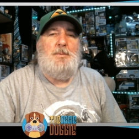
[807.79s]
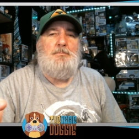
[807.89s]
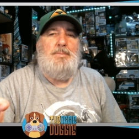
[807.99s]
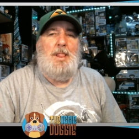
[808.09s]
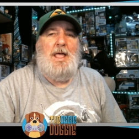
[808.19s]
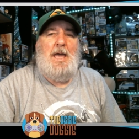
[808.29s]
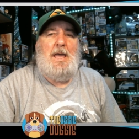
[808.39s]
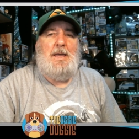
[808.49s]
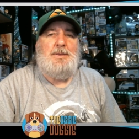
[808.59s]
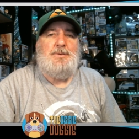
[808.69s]

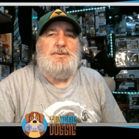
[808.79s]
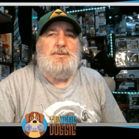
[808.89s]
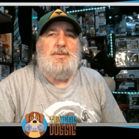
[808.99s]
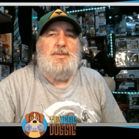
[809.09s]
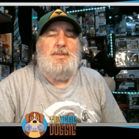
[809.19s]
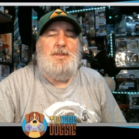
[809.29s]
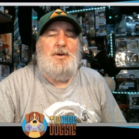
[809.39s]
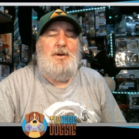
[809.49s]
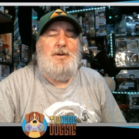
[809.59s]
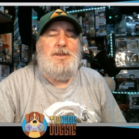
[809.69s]
blast, the
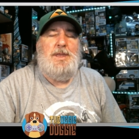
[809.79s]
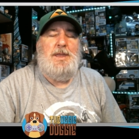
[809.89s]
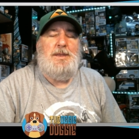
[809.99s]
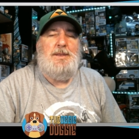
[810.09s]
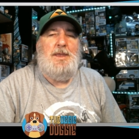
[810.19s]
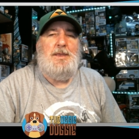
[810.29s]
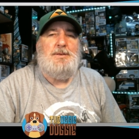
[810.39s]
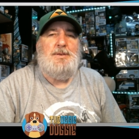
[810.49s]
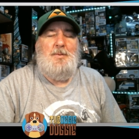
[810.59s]
arcade days.